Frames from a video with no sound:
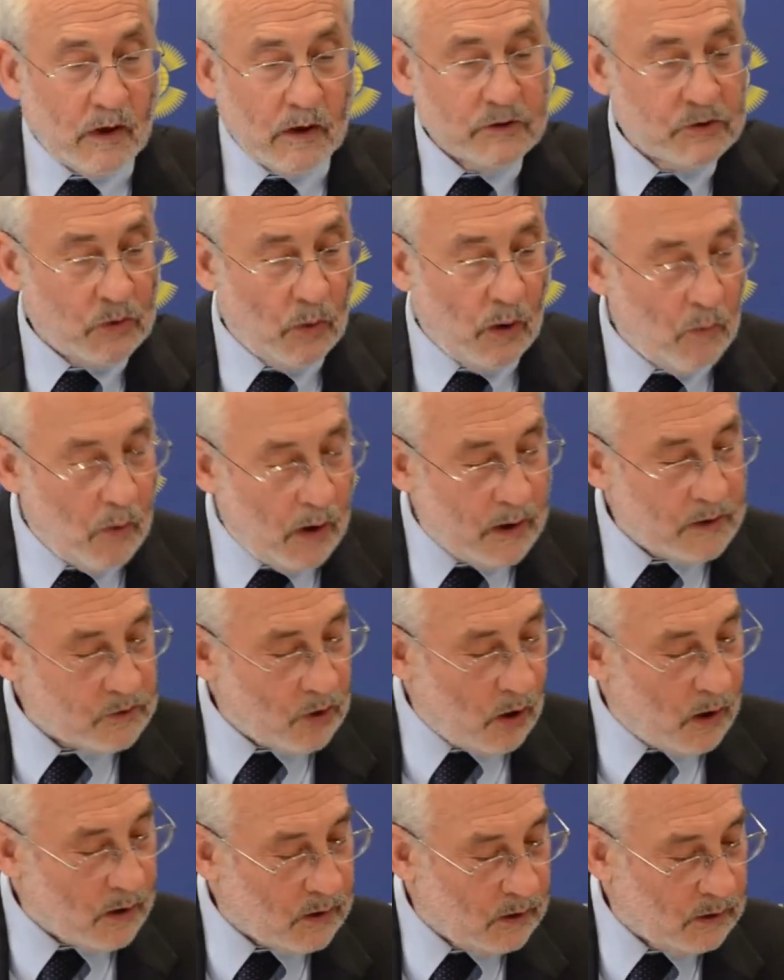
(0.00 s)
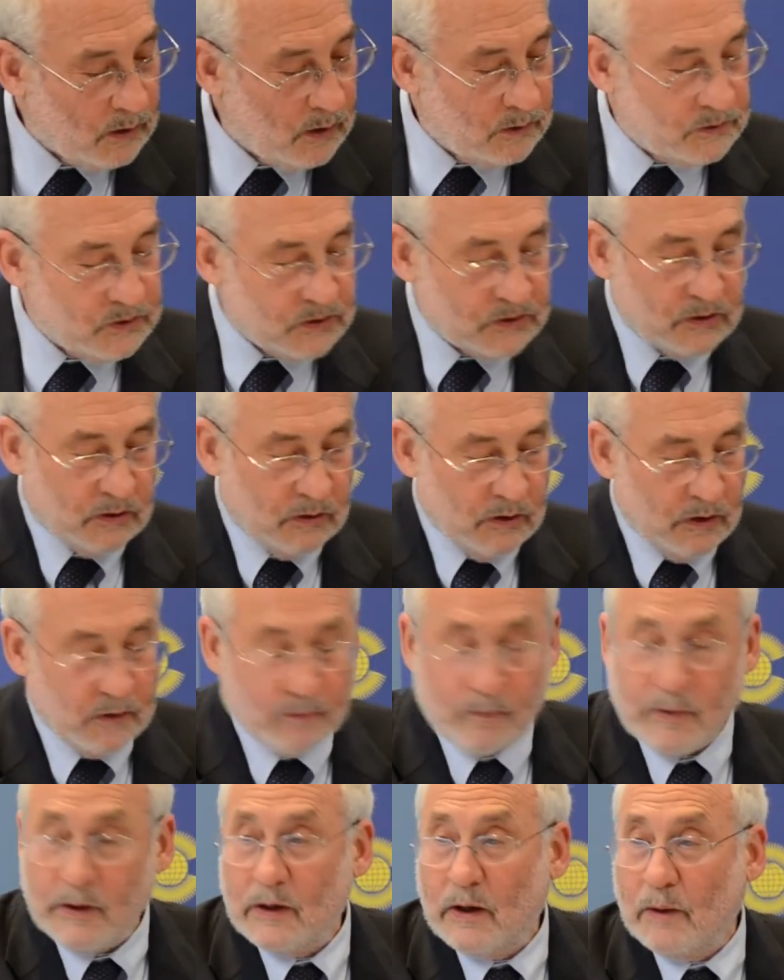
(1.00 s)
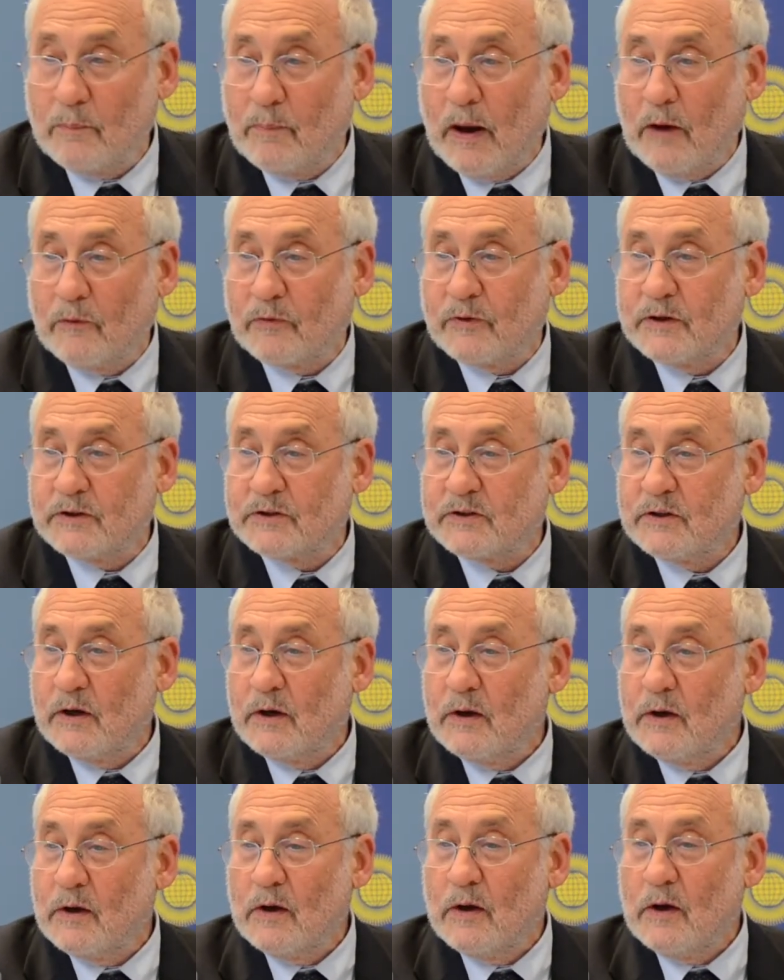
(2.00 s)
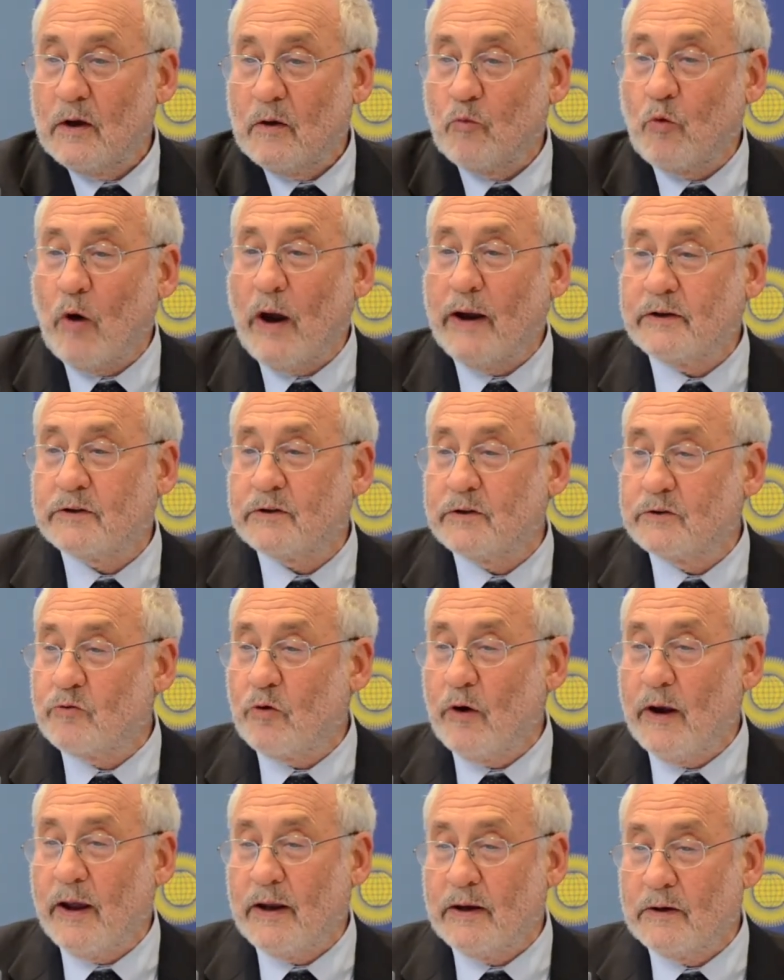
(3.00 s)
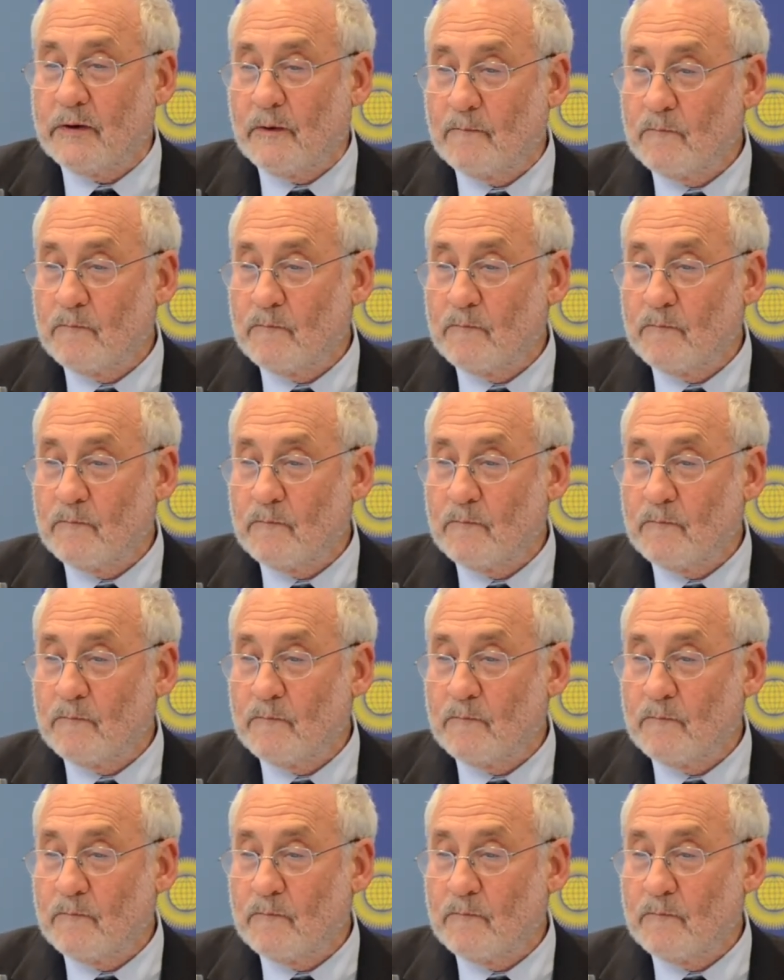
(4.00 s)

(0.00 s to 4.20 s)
So I want to talk just a little bit about this right to trade.